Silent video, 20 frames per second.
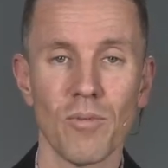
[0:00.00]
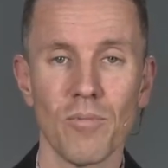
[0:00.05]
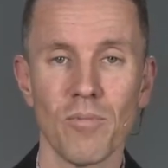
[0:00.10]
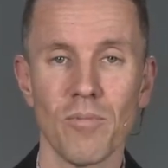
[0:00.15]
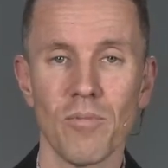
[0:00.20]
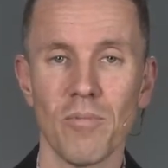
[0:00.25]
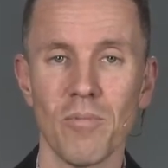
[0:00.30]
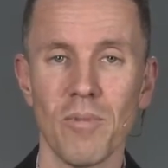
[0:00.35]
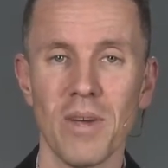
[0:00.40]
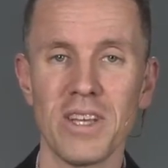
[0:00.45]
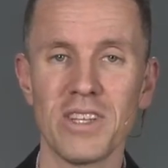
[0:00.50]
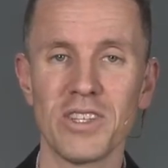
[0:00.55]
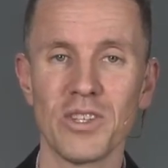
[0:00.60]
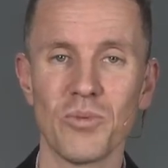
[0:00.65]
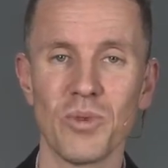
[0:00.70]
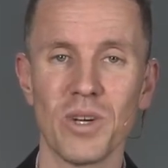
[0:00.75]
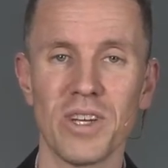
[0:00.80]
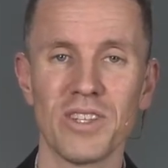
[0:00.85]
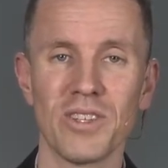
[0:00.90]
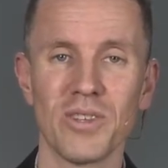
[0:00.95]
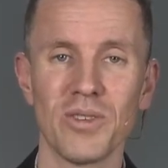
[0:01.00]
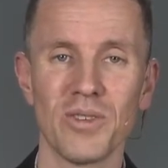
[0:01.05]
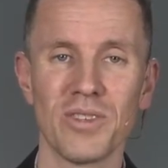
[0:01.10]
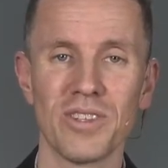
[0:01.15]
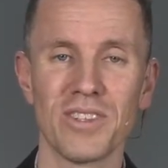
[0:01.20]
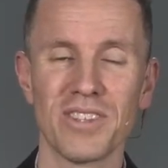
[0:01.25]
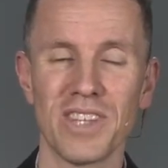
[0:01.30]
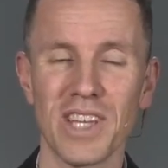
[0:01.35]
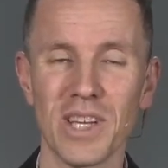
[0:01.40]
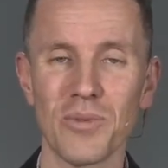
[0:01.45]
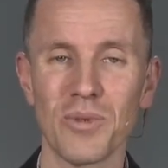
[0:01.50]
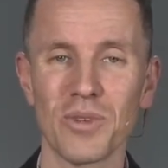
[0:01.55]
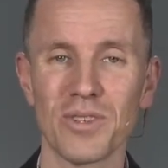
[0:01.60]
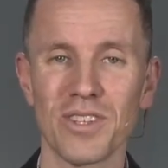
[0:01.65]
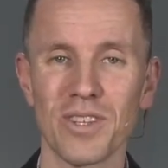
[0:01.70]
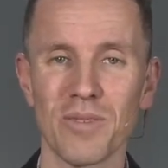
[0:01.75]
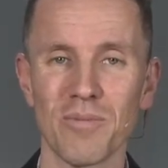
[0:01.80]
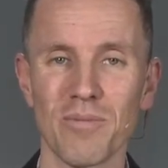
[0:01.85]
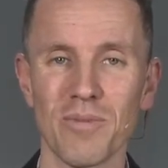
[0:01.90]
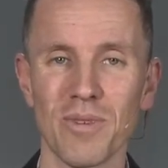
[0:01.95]
major way to distinguish
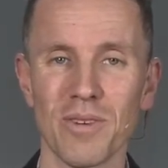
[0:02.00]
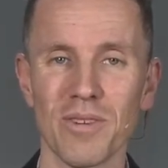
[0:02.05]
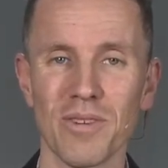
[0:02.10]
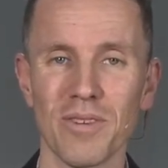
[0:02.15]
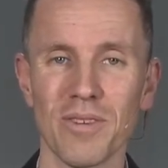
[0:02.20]
them